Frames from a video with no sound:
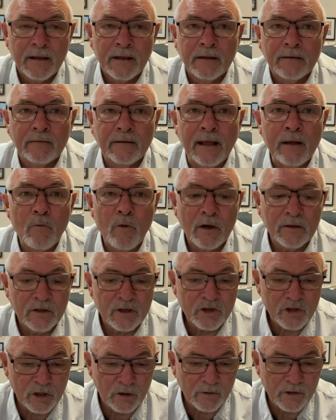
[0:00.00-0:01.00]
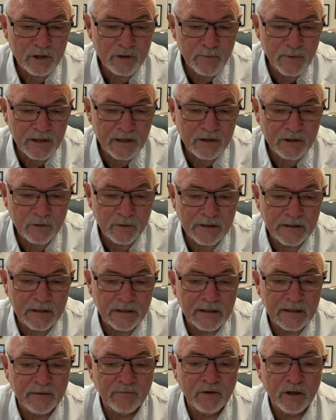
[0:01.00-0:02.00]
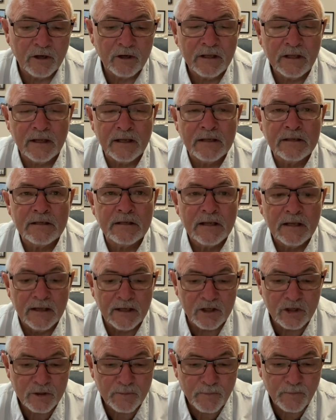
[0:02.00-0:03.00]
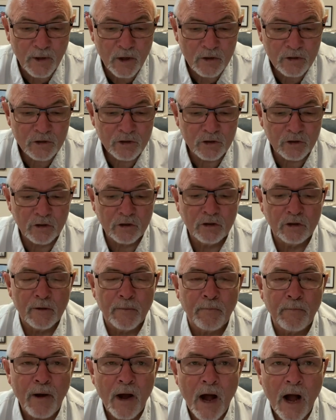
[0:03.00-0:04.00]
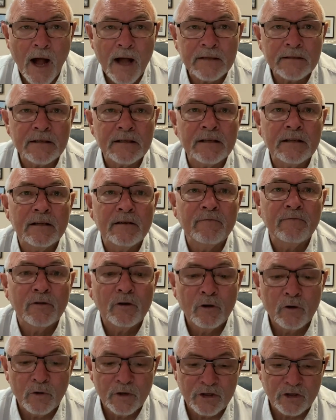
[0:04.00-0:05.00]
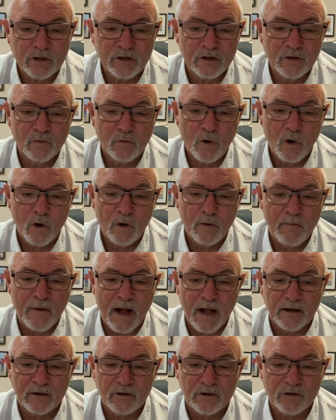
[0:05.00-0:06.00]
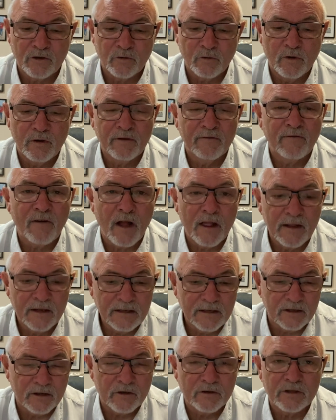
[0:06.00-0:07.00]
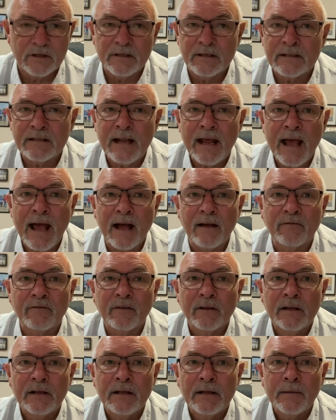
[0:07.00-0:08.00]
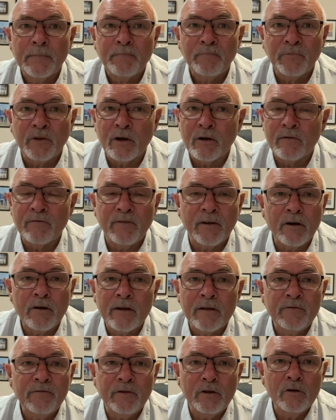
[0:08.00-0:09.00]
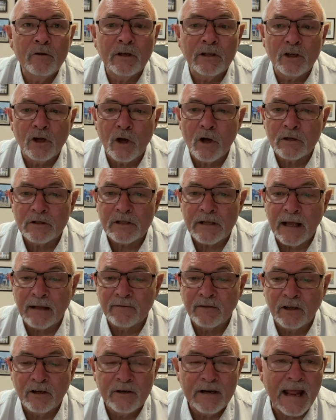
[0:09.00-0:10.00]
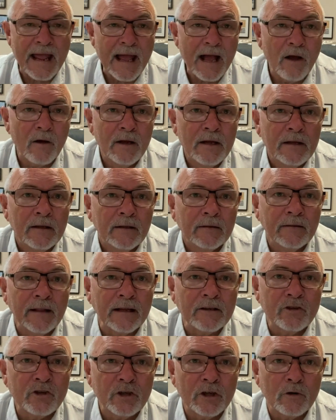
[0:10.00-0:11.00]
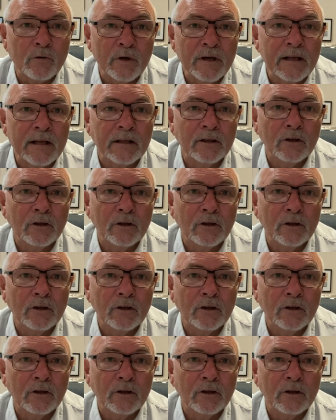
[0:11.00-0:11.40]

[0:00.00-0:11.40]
They want the children's ministry to give their kids exposure to positive Christian role models through the volunteers and staff. There are very few adults out there now that children can